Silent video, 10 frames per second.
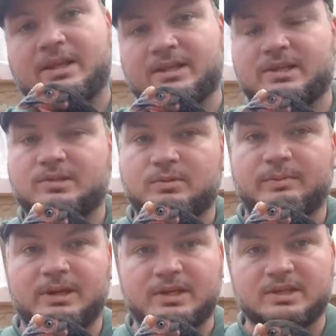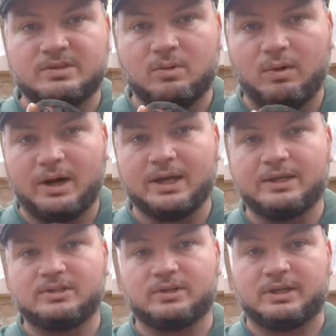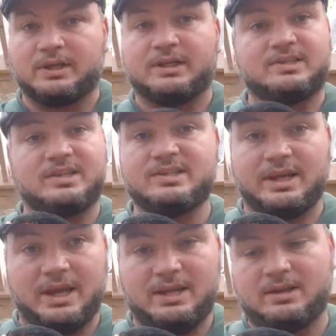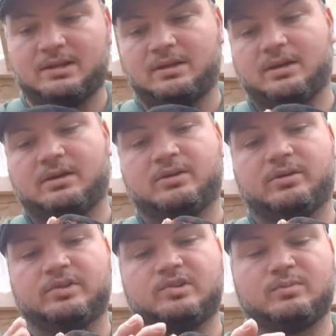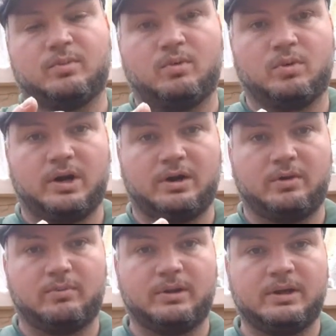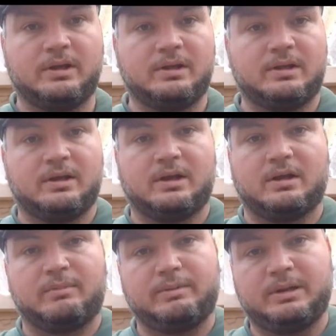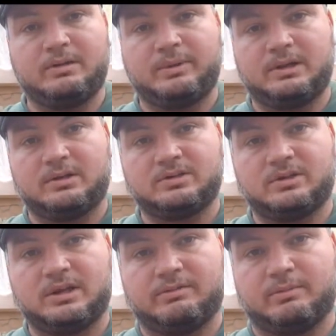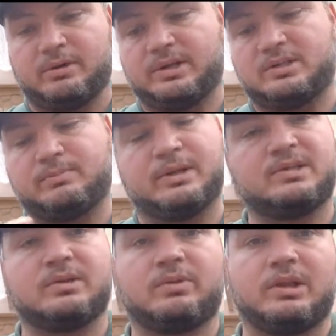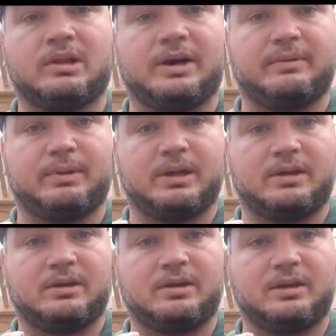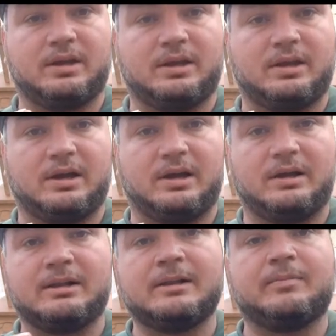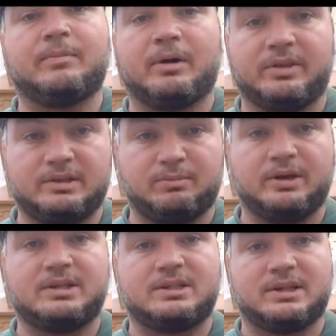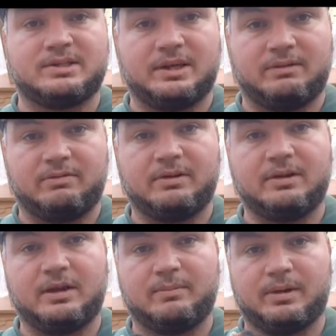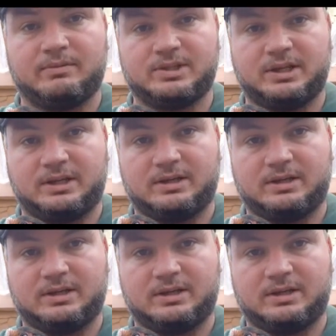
is quite tricky. This is a hen. You've got the small comb, maybe a little bit larger than the other breeds, but it's still the light pink in colour. But this breed does have a bit of cheek